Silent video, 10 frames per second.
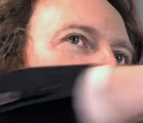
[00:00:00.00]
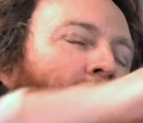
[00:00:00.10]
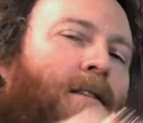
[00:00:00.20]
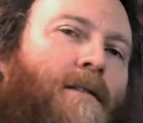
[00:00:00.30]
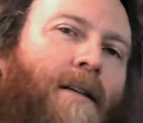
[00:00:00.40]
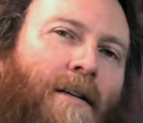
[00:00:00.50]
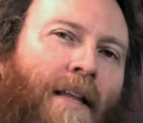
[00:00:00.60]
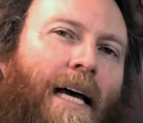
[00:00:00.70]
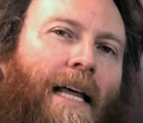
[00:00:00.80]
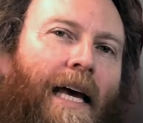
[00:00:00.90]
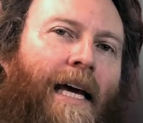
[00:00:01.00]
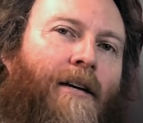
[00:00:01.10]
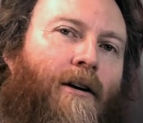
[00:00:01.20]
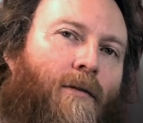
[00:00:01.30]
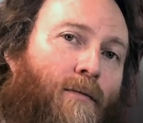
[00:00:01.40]
So you hear that A
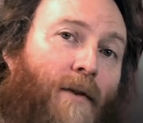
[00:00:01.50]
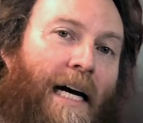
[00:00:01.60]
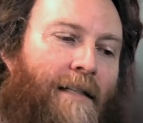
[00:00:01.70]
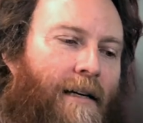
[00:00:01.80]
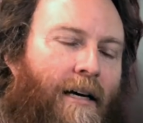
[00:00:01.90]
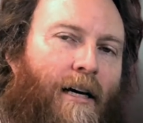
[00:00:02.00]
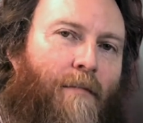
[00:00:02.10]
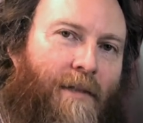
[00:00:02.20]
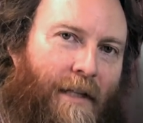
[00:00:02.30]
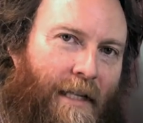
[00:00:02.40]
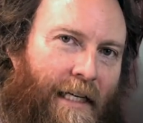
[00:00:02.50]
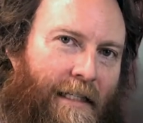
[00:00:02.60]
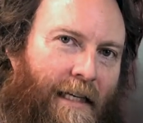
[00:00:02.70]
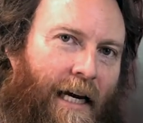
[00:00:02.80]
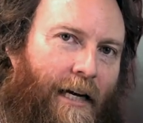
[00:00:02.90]
note rising up to
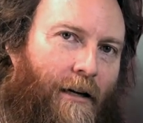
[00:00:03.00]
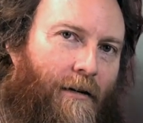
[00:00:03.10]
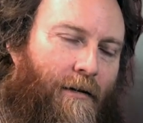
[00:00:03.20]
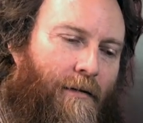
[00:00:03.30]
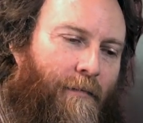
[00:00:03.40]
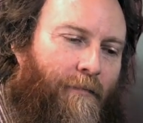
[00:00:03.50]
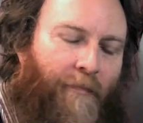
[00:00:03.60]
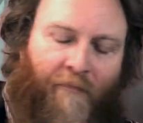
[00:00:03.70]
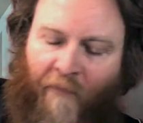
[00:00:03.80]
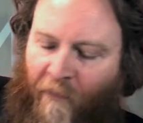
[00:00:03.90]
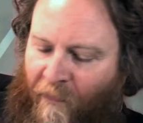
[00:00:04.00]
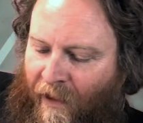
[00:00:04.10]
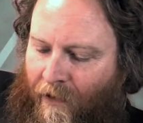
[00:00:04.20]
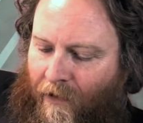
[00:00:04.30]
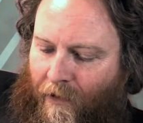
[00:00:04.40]
this A note.
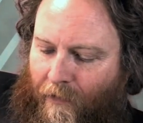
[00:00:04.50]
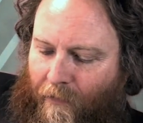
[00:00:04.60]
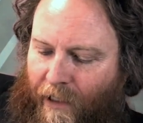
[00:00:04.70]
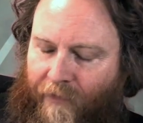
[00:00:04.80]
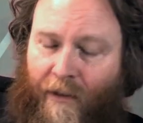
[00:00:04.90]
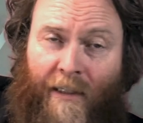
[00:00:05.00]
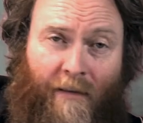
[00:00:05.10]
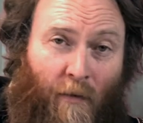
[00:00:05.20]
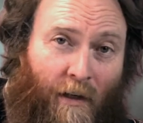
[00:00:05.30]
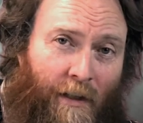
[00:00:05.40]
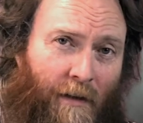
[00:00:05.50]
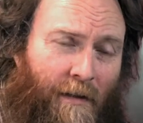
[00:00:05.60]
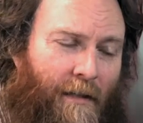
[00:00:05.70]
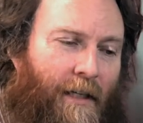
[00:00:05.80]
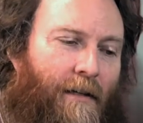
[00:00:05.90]
But if you listen more
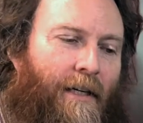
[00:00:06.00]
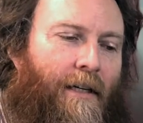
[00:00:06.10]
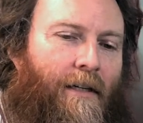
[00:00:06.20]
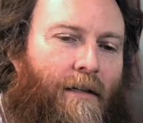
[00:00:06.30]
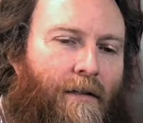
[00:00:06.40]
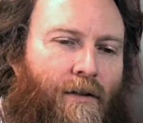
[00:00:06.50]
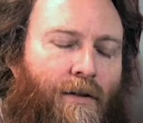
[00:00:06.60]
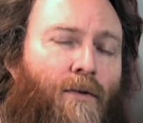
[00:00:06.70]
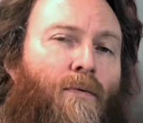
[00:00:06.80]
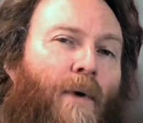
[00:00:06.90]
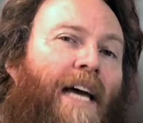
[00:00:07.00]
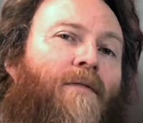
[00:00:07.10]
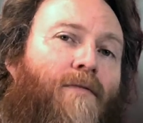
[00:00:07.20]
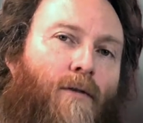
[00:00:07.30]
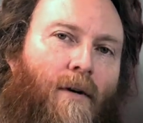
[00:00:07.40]
closely, you'll hear two
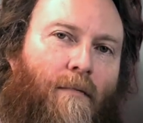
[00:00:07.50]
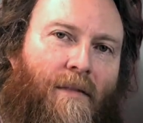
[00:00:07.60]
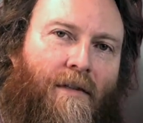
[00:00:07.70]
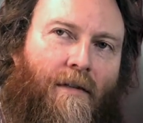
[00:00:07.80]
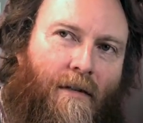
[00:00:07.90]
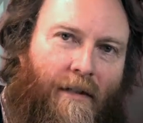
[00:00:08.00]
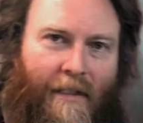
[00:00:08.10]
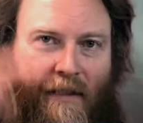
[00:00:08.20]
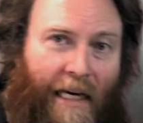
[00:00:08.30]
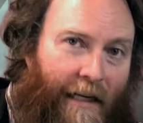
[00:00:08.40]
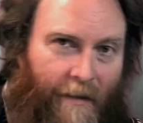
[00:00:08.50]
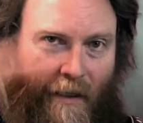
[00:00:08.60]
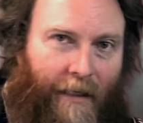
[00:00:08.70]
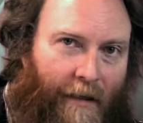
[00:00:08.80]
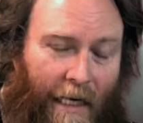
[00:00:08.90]
waveforms
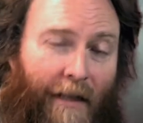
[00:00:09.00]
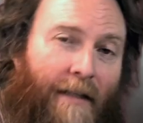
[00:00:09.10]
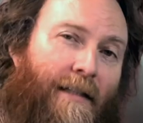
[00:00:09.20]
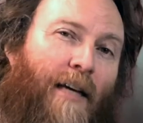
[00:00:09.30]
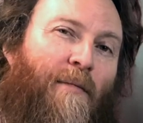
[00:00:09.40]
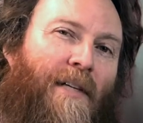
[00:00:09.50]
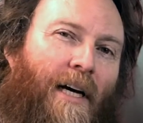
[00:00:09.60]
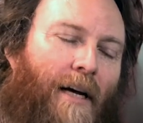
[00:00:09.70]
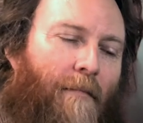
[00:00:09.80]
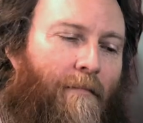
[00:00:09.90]
cycling at the same time.